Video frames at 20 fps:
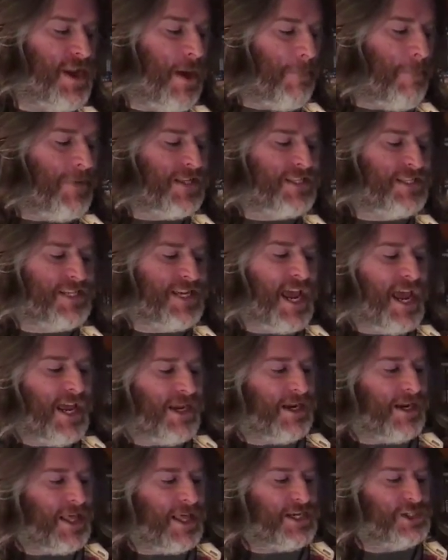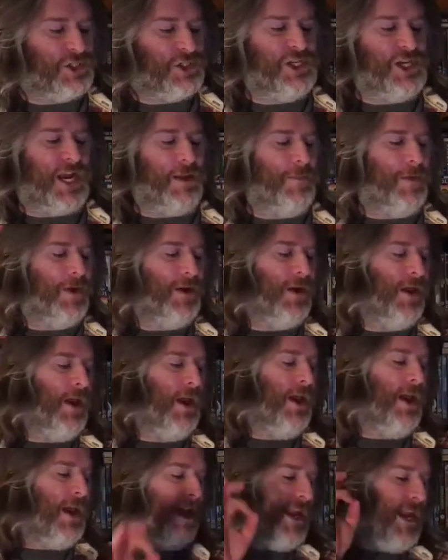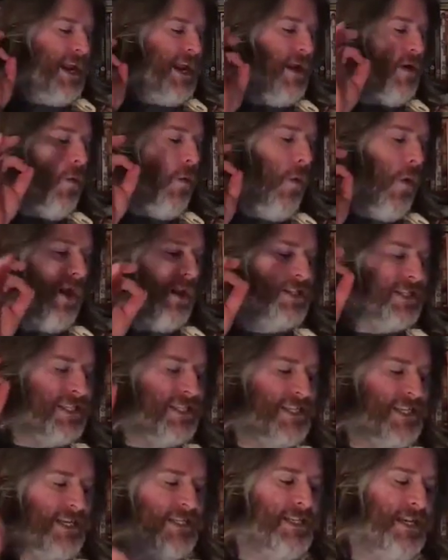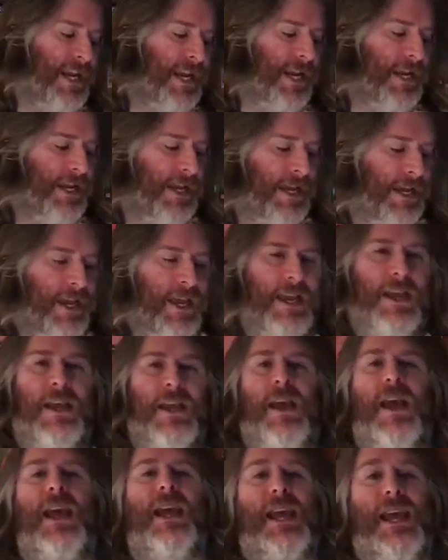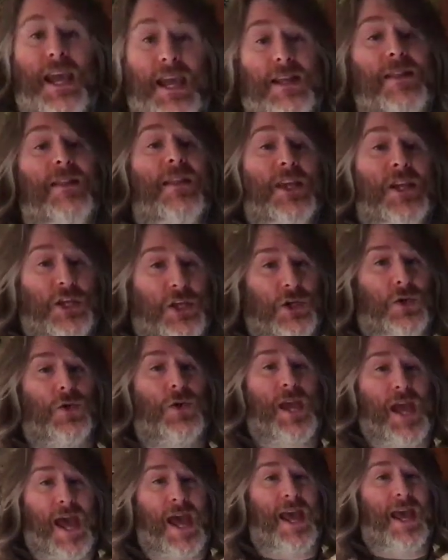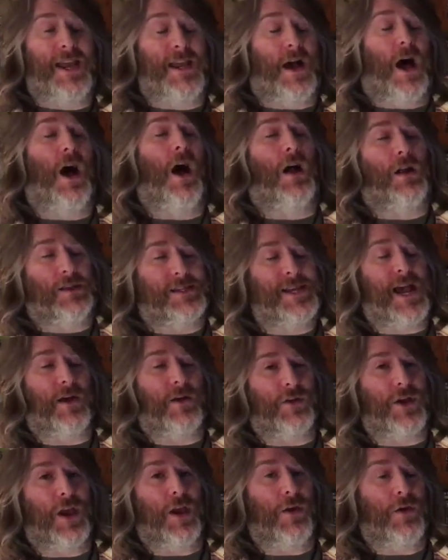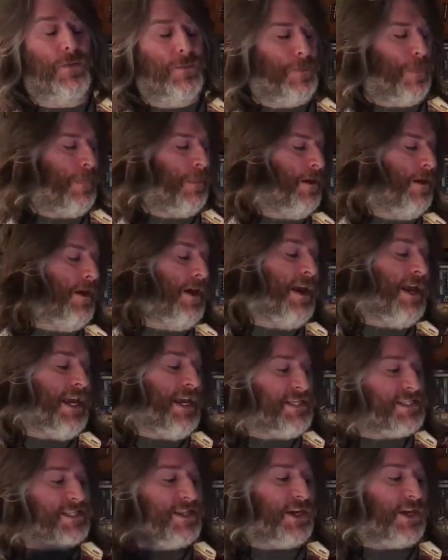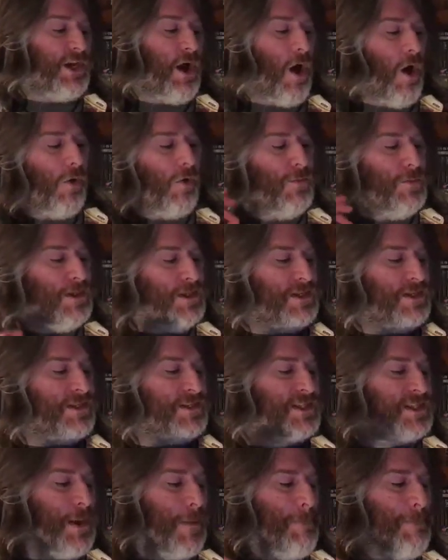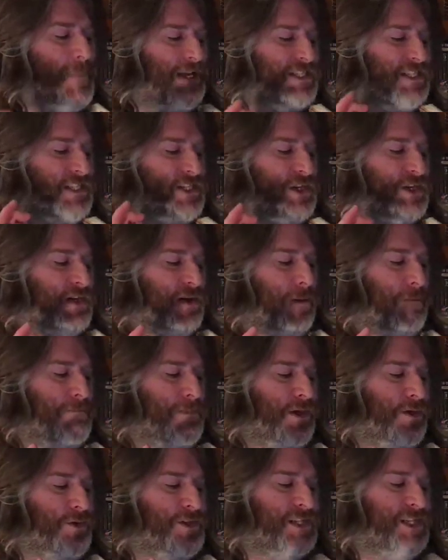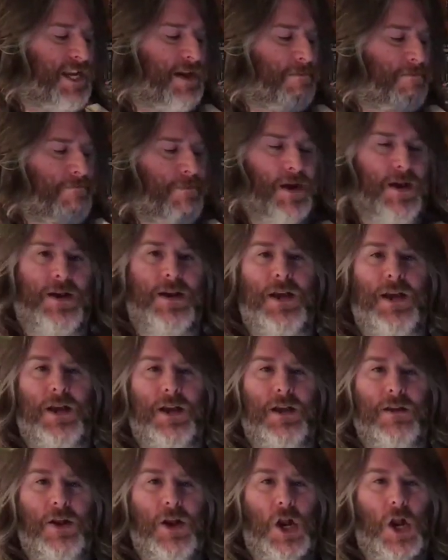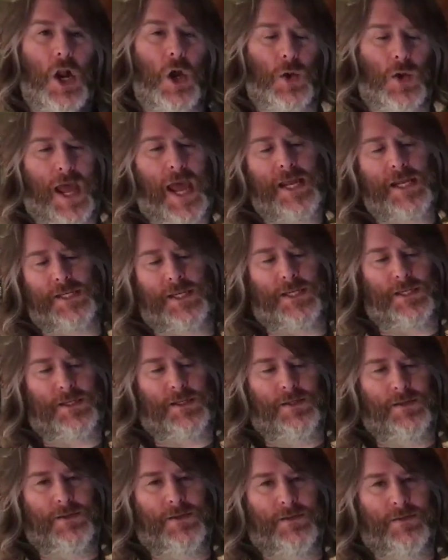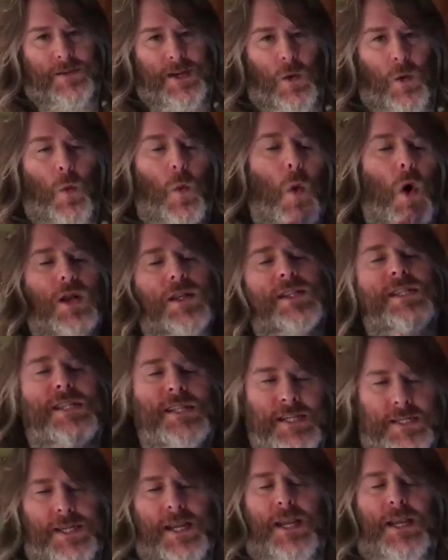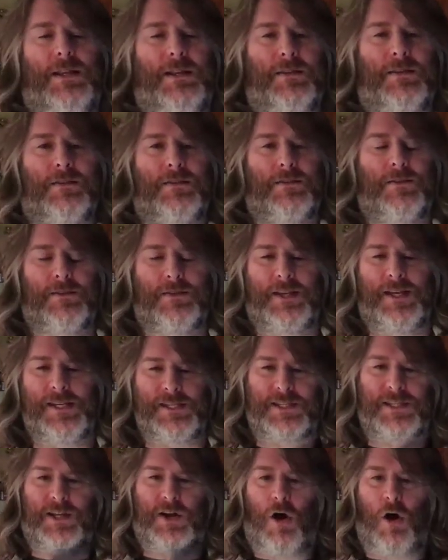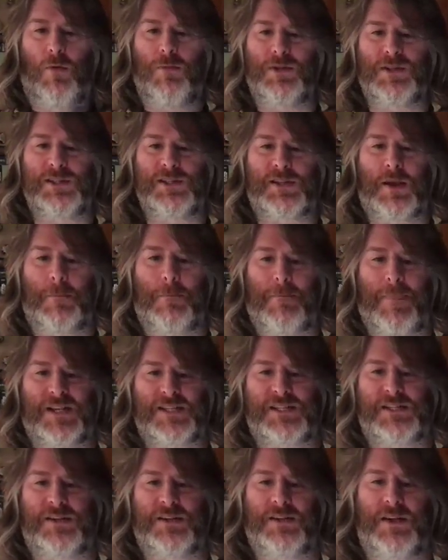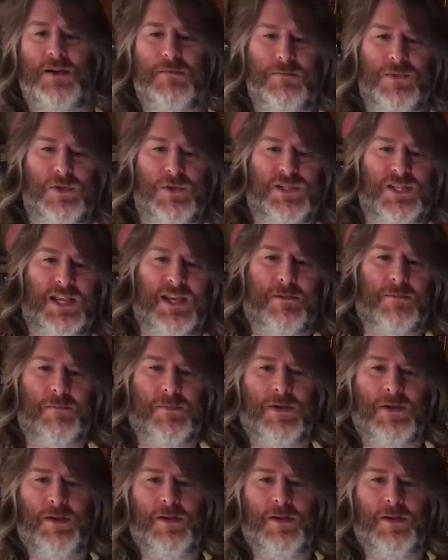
number 10, ladies and gentlemen, in what city in the UK, I'll tell you, is the Colman's Mustard Museum located? In what city is the Colman's Mustard Museum